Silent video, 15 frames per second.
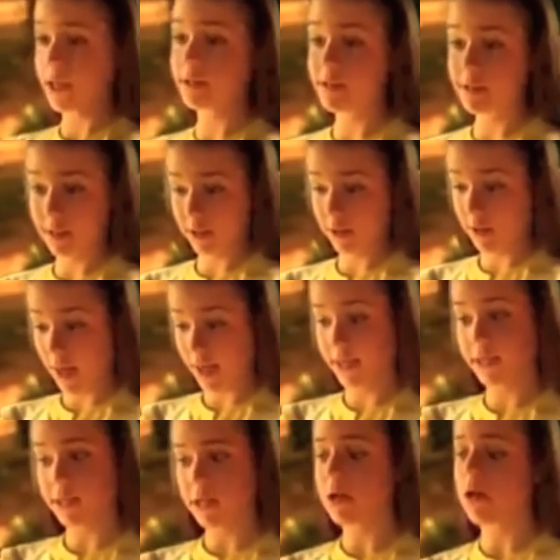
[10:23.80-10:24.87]
I'd still
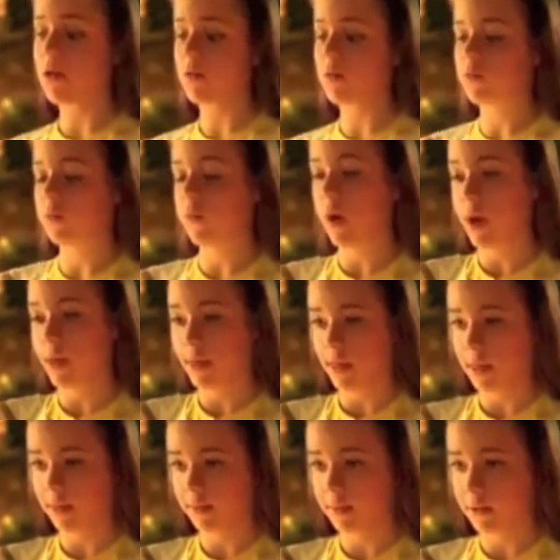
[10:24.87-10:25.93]
like to know why
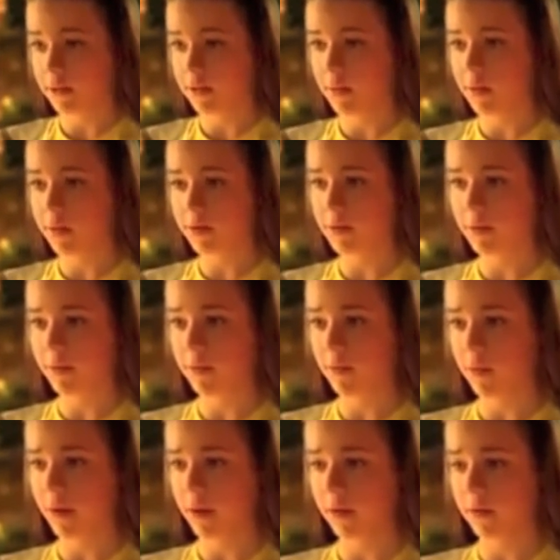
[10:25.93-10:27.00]
they lived at the bottom of the
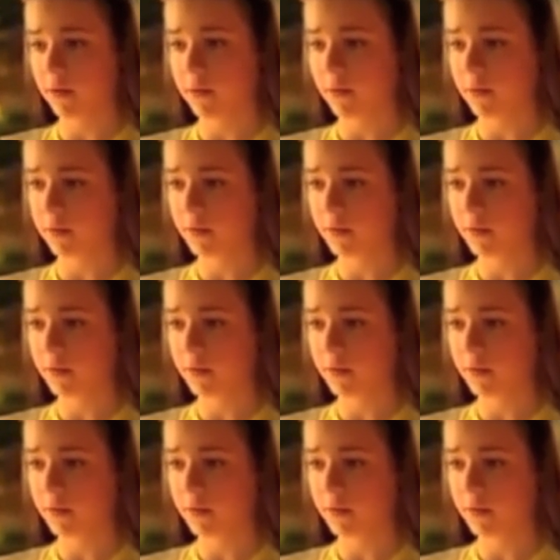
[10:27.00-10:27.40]
well.